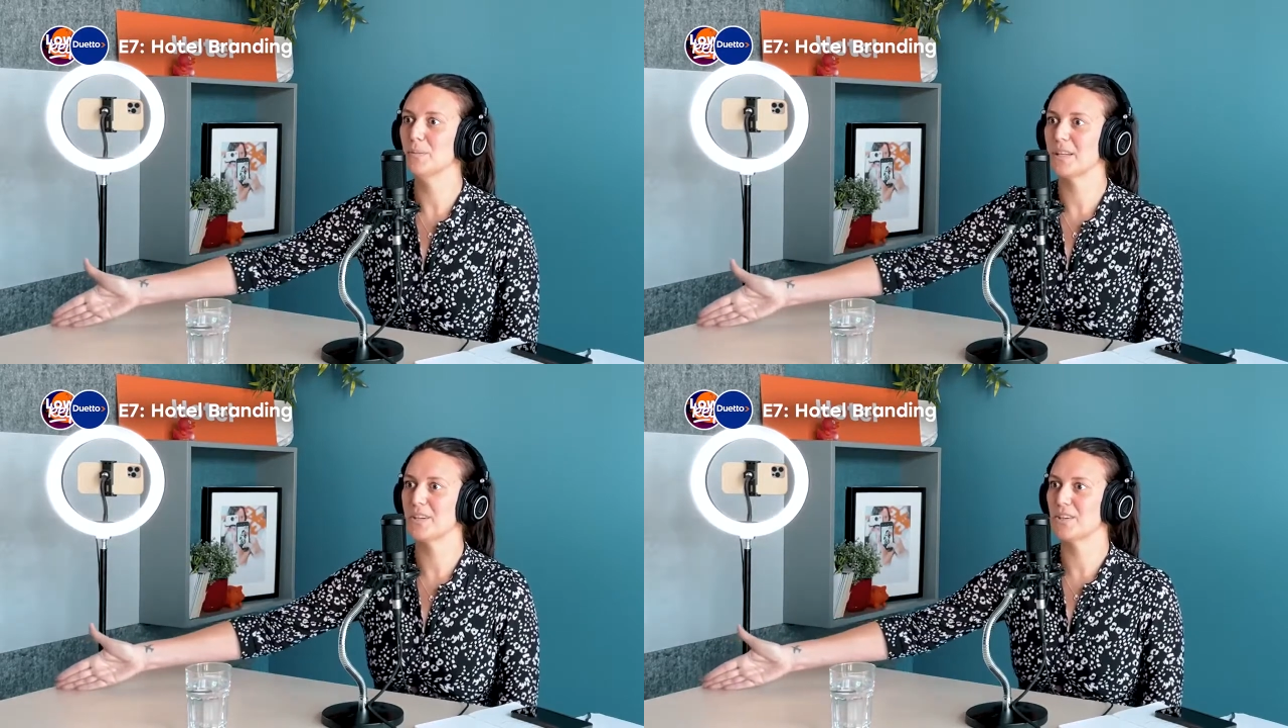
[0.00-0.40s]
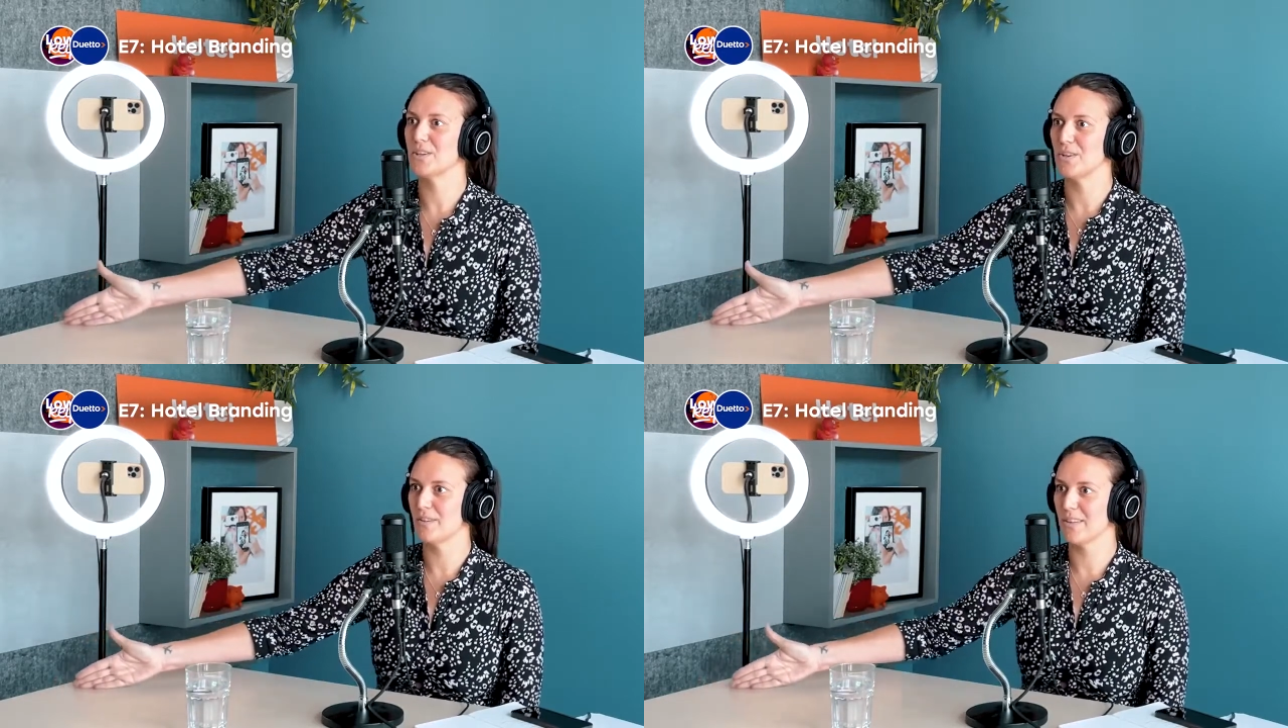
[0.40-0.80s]

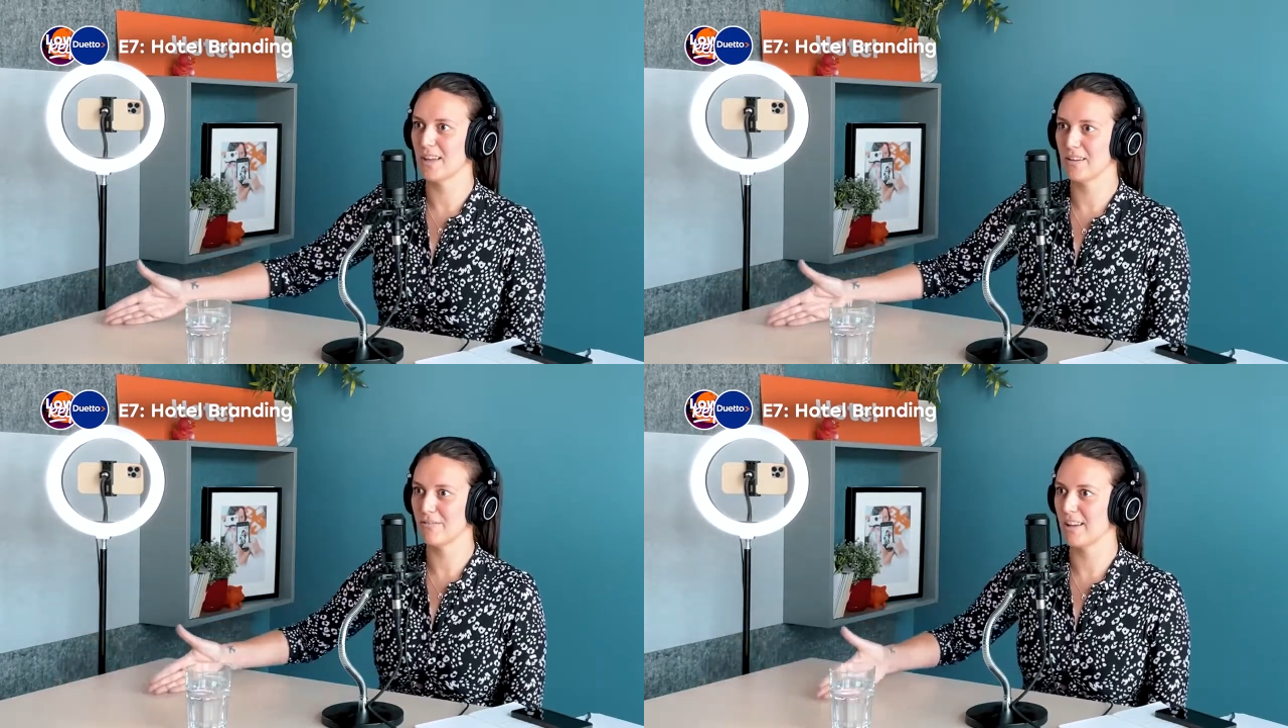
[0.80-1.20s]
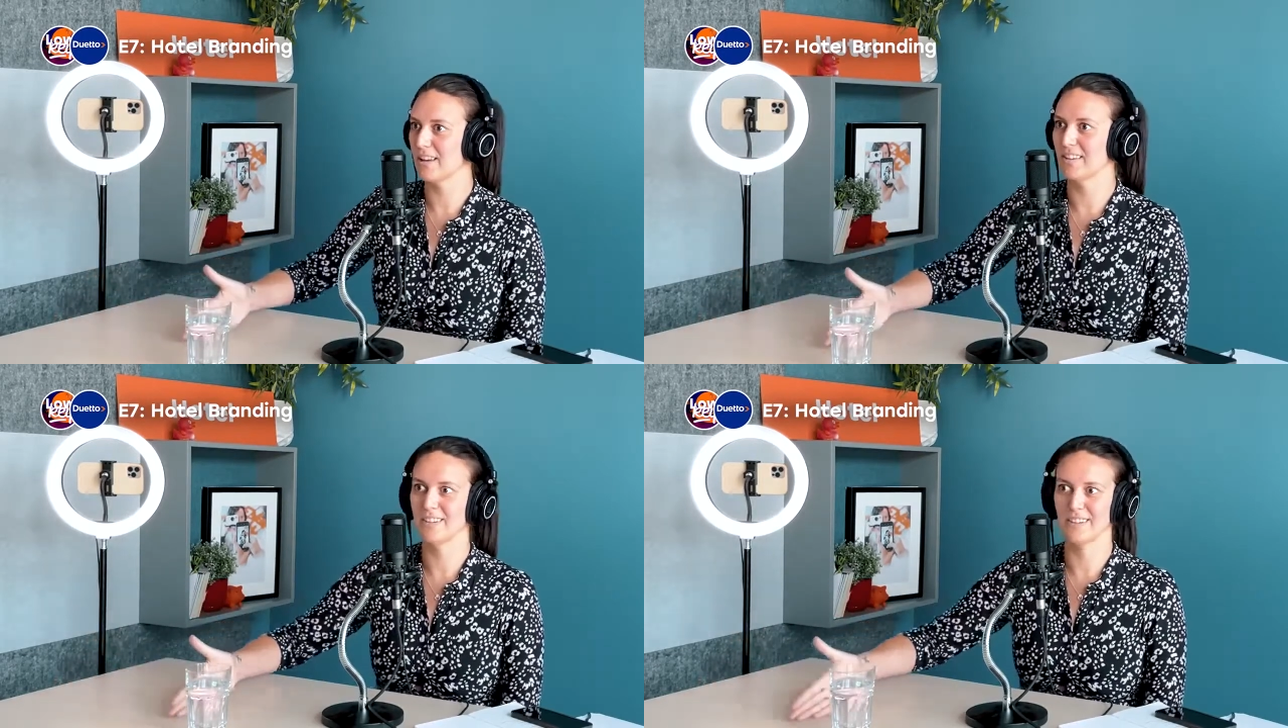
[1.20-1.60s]
because you think,
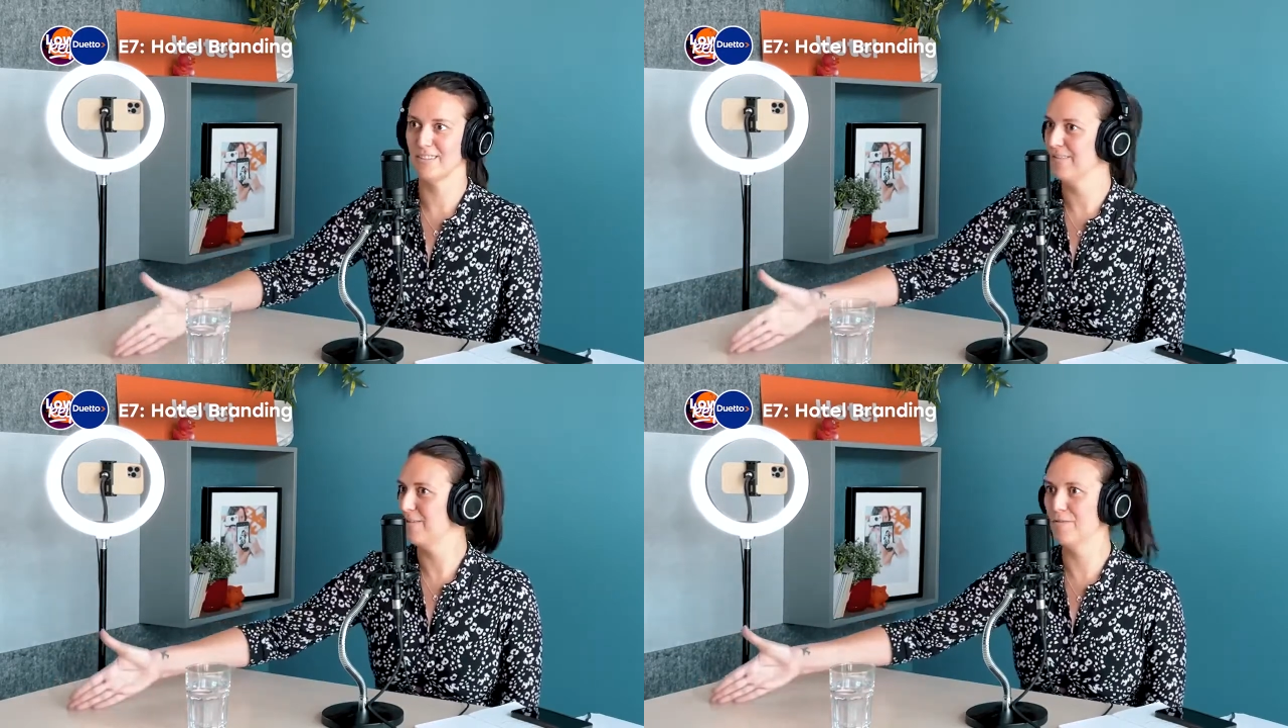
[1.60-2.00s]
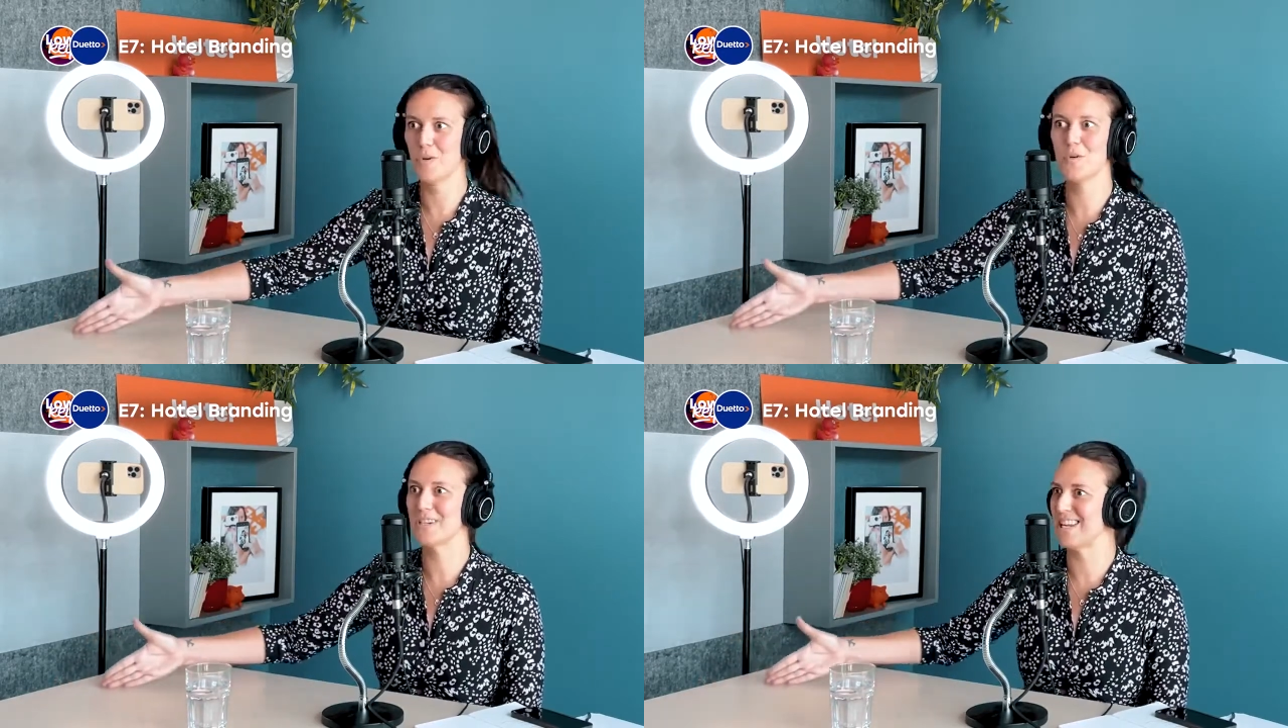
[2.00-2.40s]
feel
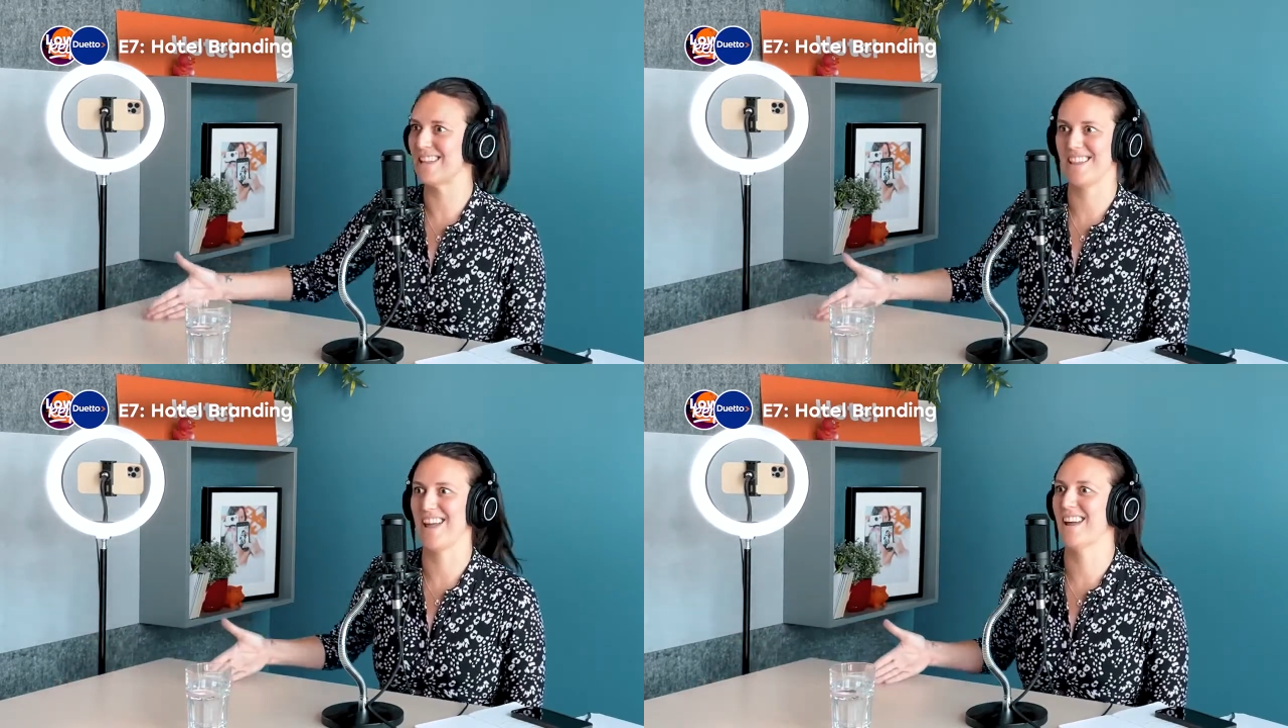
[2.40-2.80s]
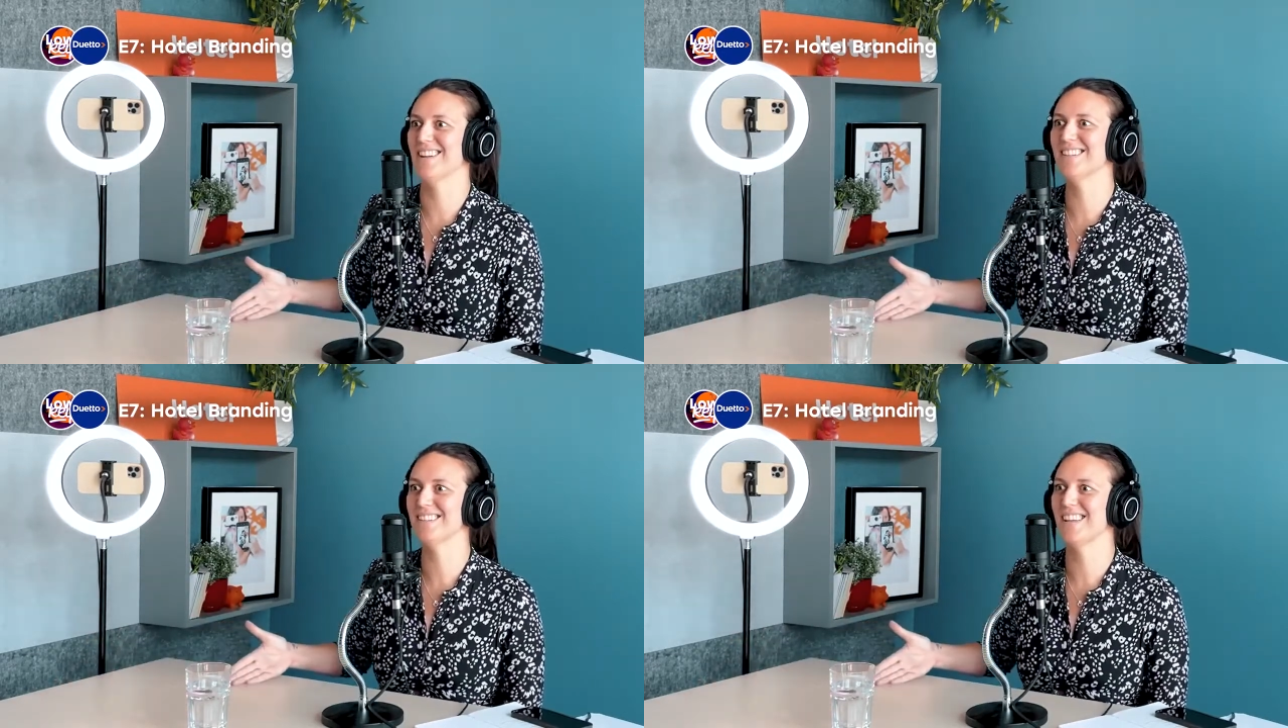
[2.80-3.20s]
40
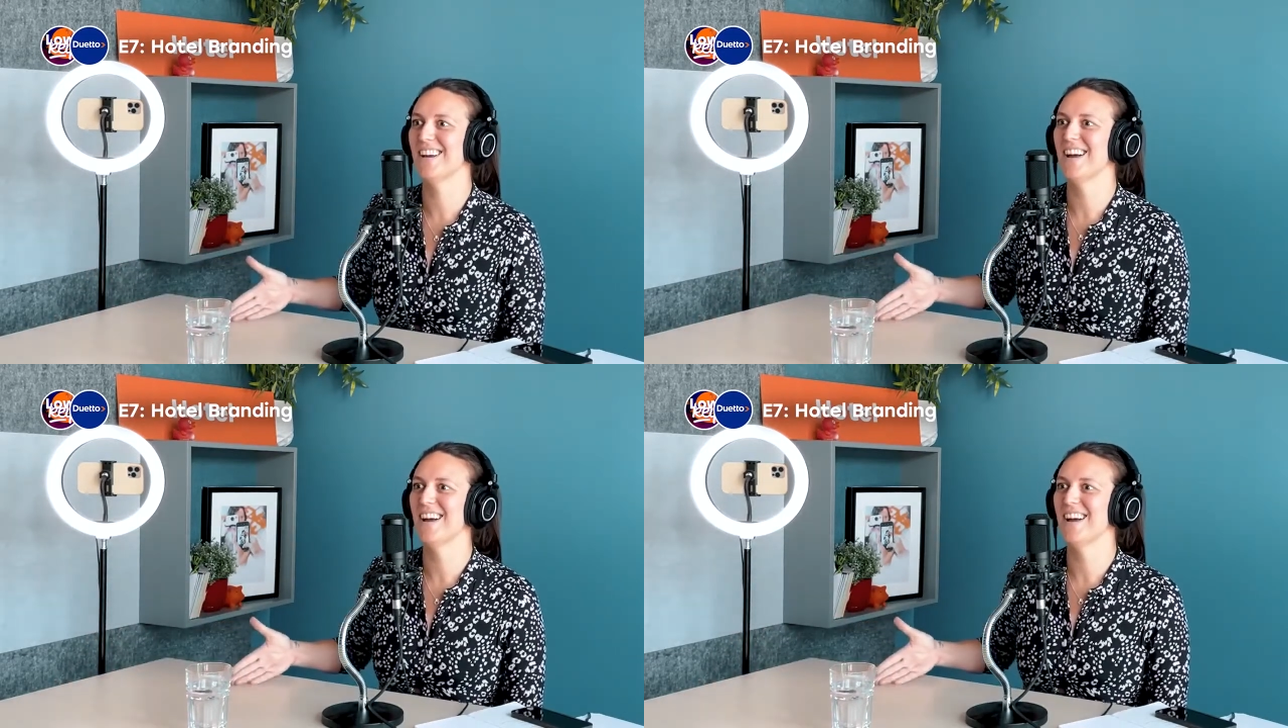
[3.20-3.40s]
things.